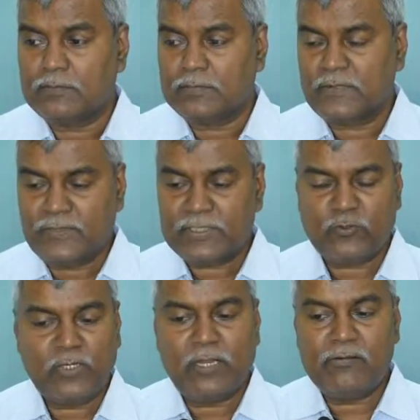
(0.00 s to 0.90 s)
The first
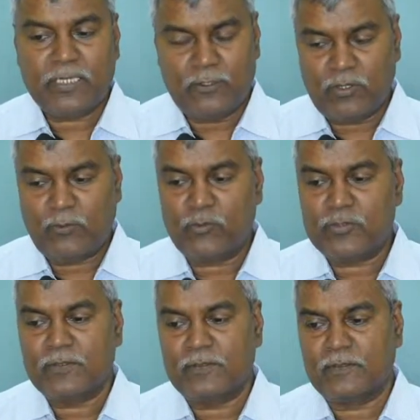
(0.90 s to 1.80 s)
story I will tell you
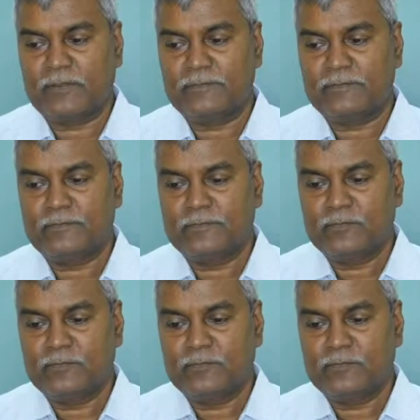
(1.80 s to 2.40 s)
about,